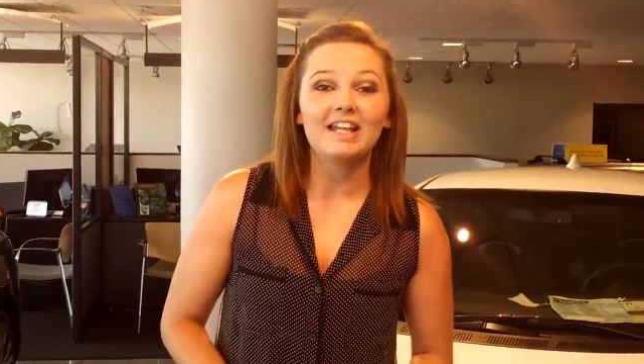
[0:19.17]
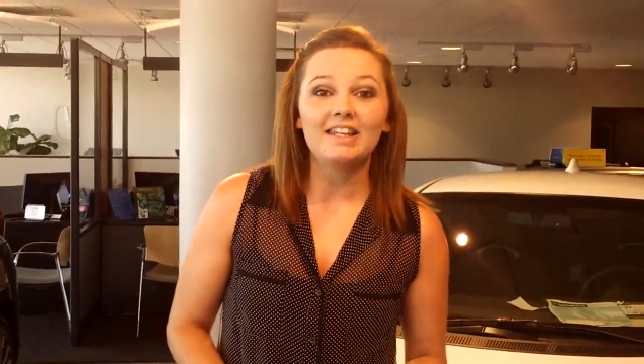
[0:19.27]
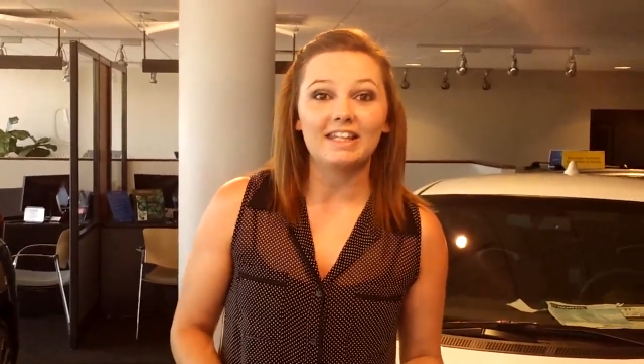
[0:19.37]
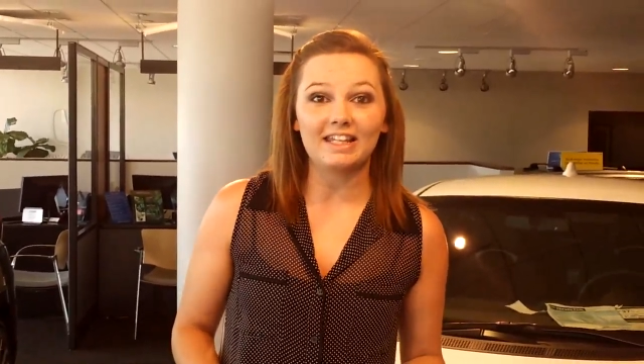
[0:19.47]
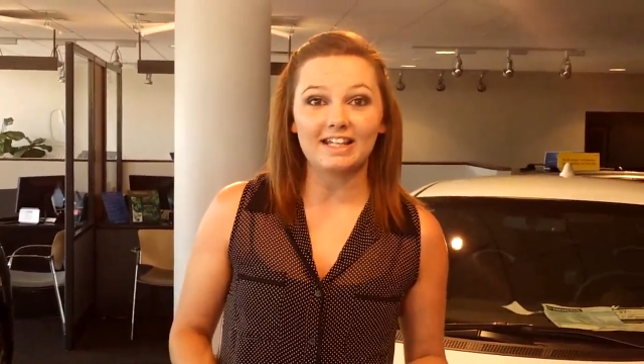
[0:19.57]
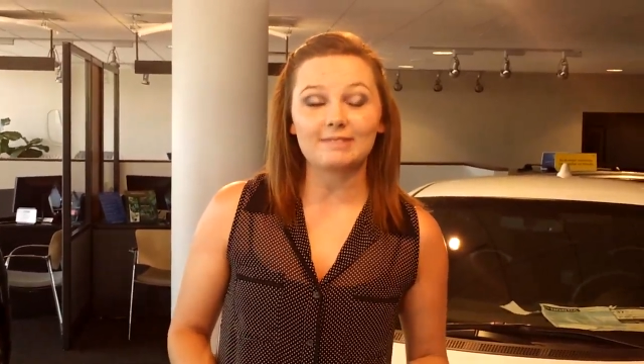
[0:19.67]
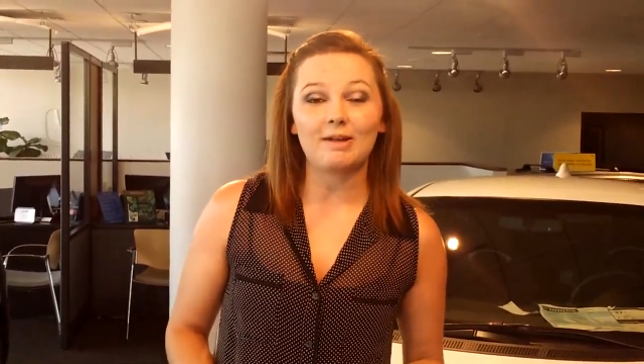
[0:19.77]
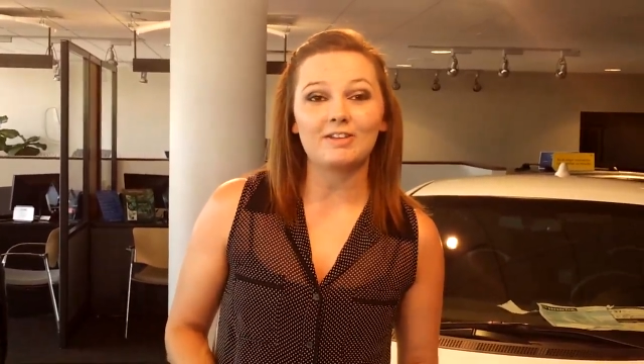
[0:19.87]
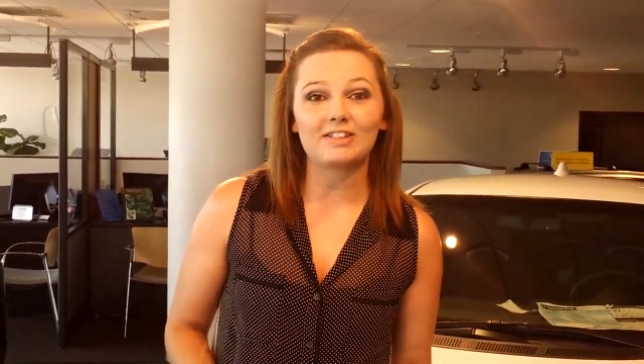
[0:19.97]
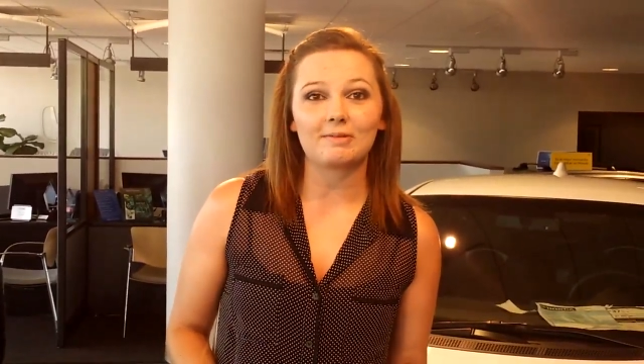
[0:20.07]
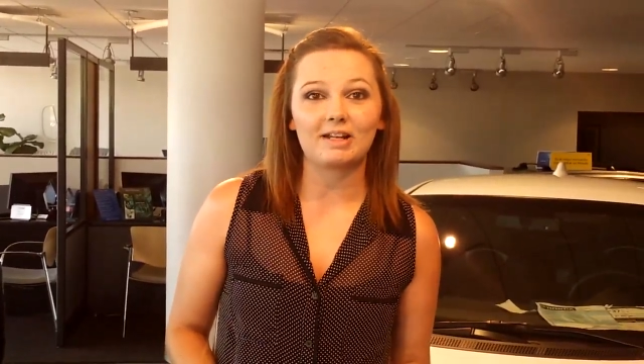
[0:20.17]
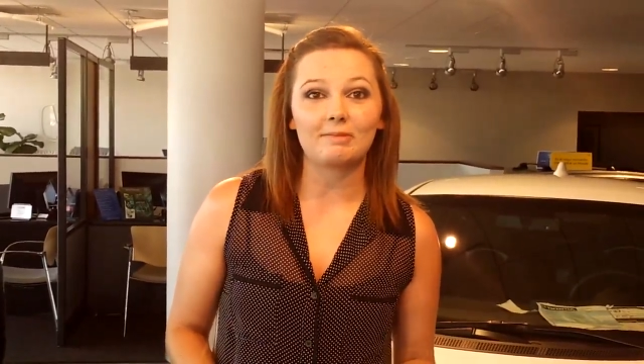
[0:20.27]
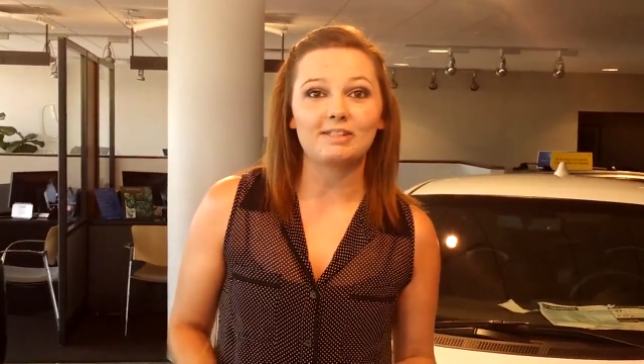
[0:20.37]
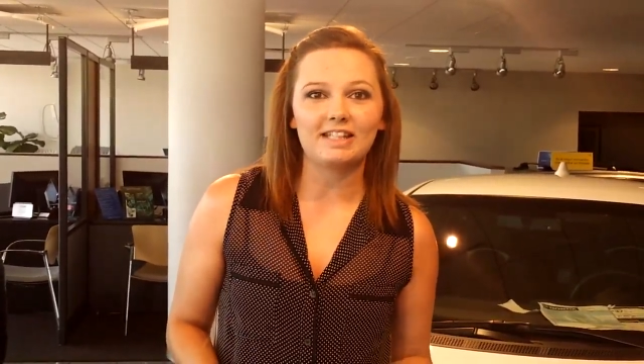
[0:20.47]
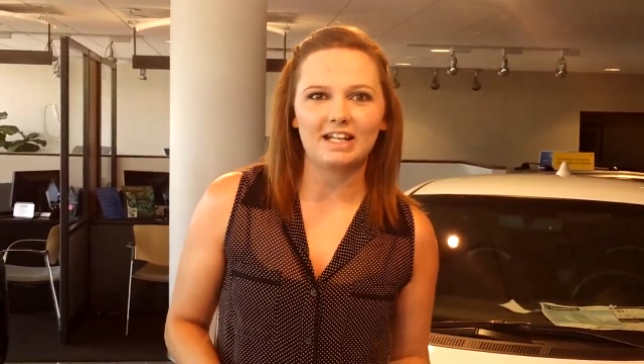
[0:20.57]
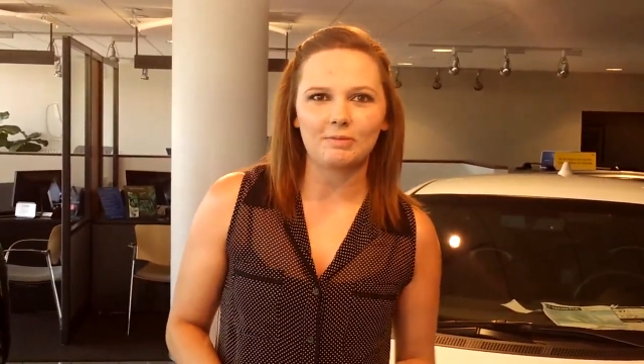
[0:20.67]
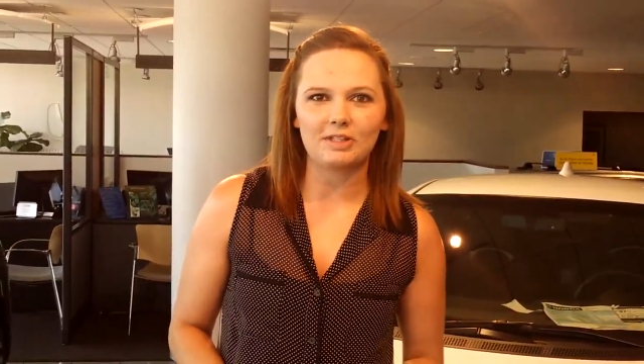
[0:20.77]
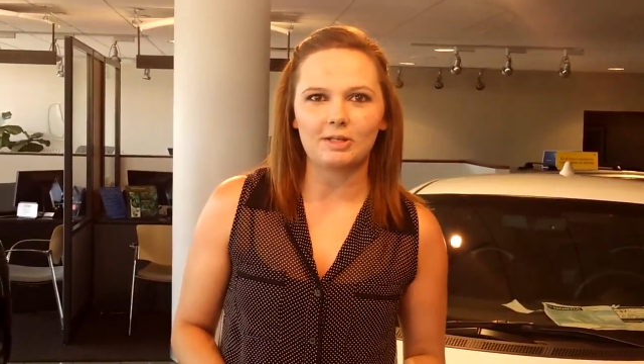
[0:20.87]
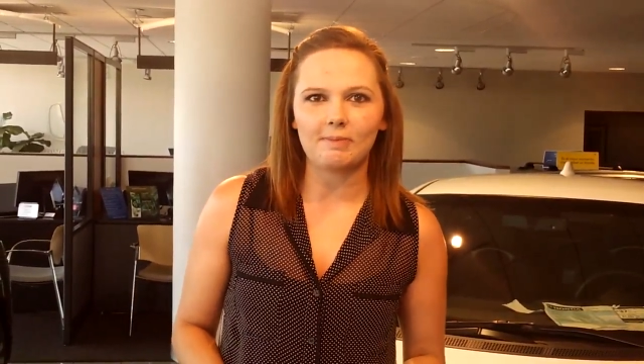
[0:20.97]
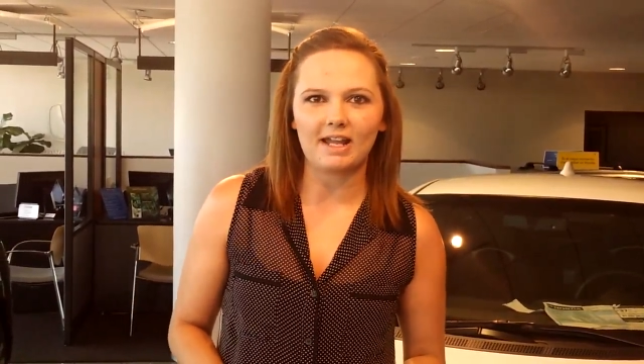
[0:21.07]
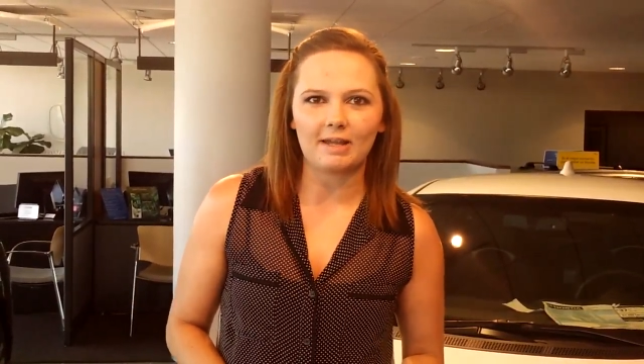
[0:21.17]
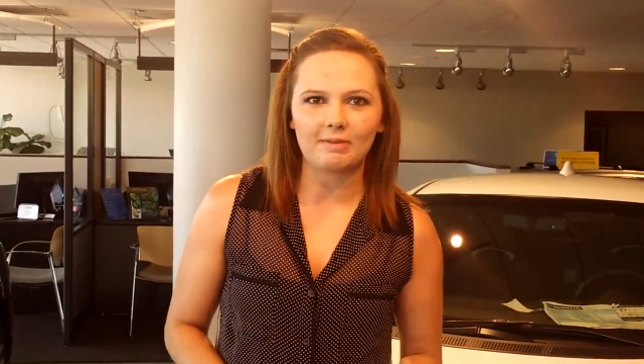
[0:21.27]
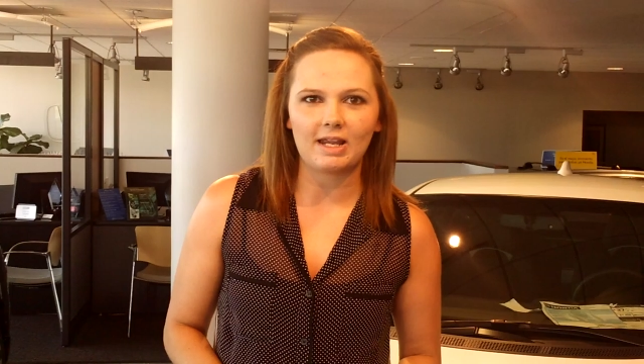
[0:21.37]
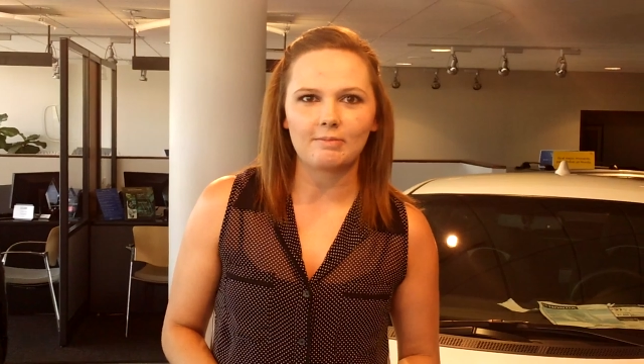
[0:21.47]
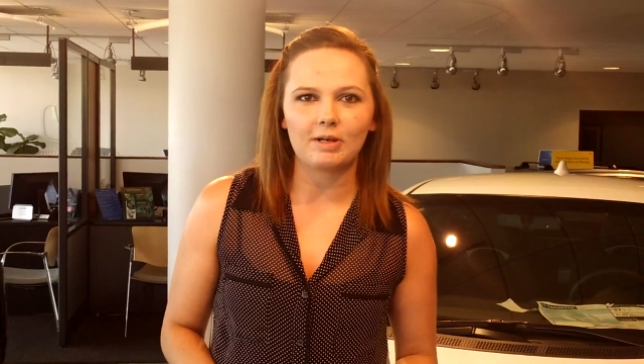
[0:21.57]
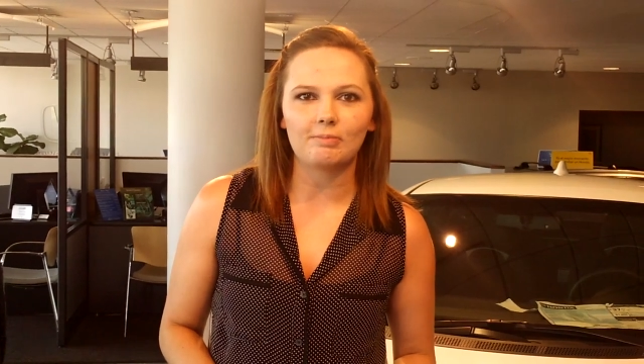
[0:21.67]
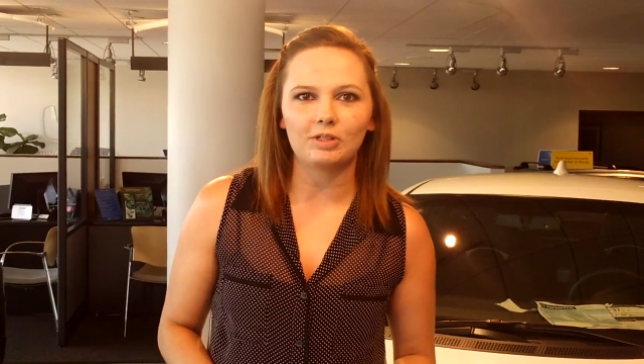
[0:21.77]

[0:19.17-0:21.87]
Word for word: The EX model is going to come standard with your backup camera,